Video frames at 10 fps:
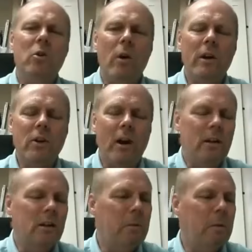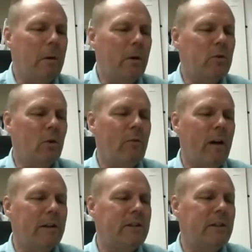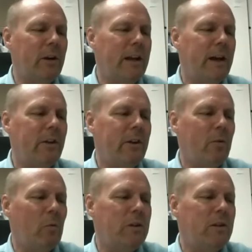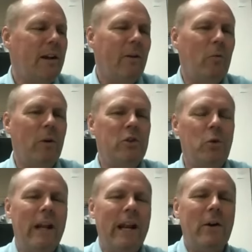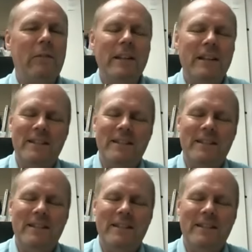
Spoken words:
you want to talk a little bit about your volunteering down there and what you get out of it?